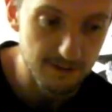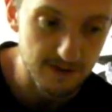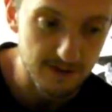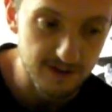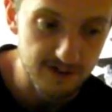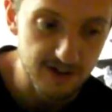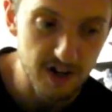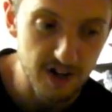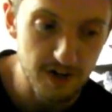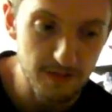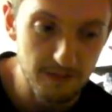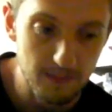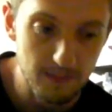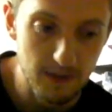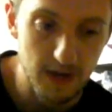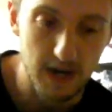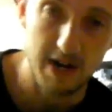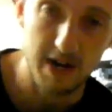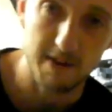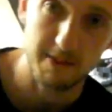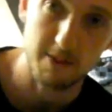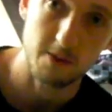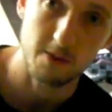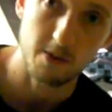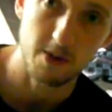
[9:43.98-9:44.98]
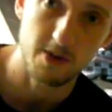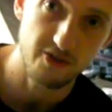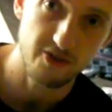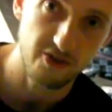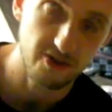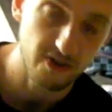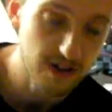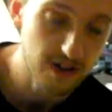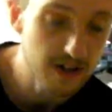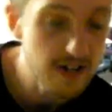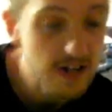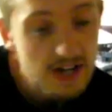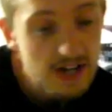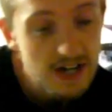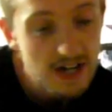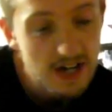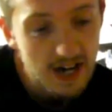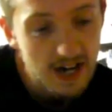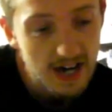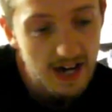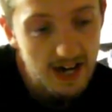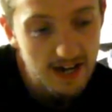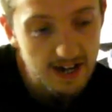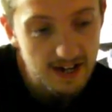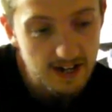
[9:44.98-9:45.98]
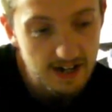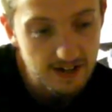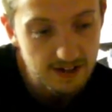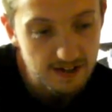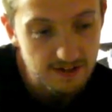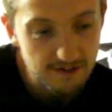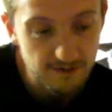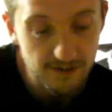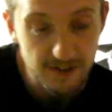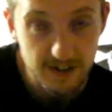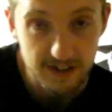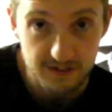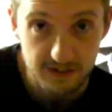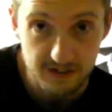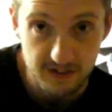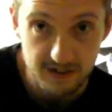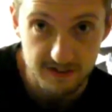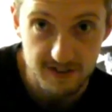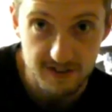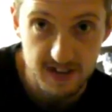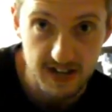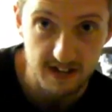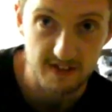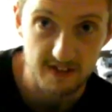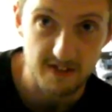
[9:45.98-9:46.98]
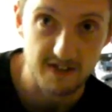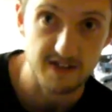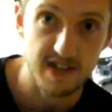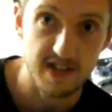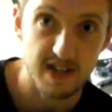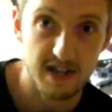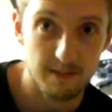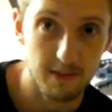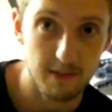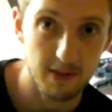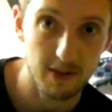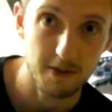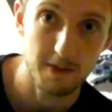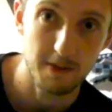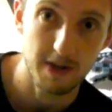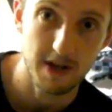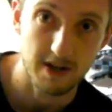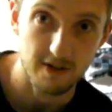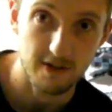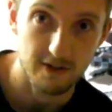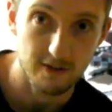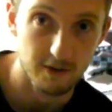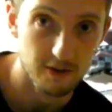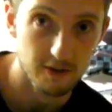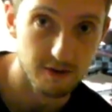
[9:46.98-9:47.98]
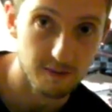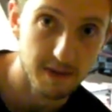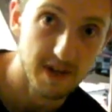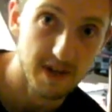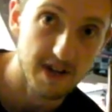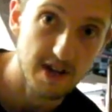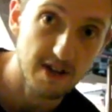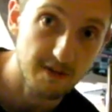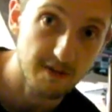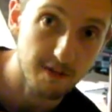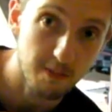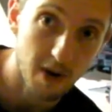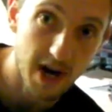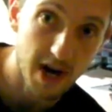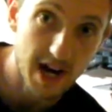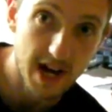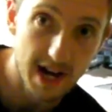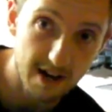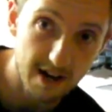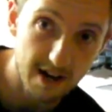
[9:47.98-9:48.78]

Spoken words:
from the top originally, and it deflects exactly 10 millimeters, which means my